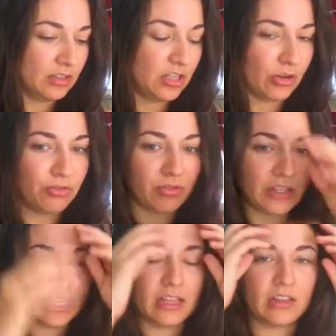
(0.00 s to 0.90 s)
you know
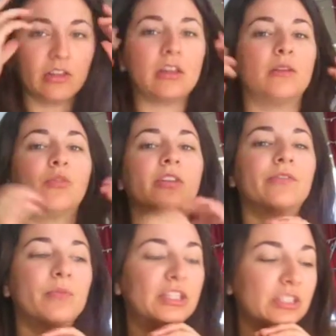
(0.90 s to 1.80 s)
googling it and looking at more
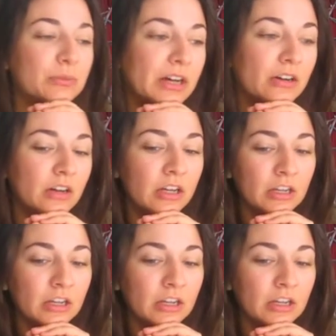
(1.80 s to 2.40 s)
information about